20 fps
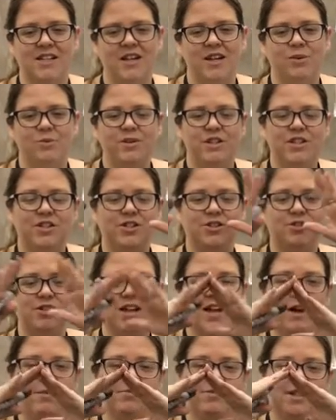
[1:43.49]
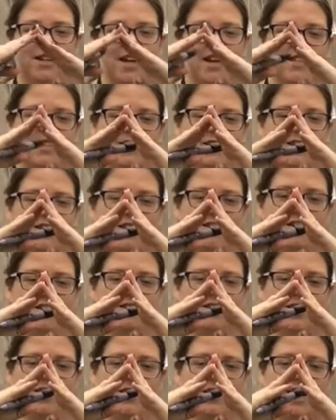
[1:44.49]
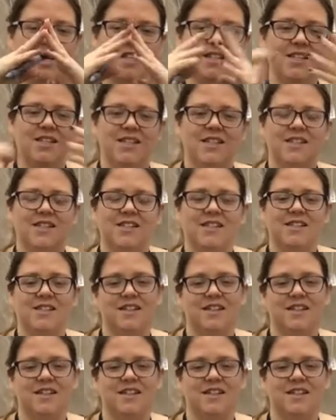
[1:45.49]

We need to use a capital letter to start our sentence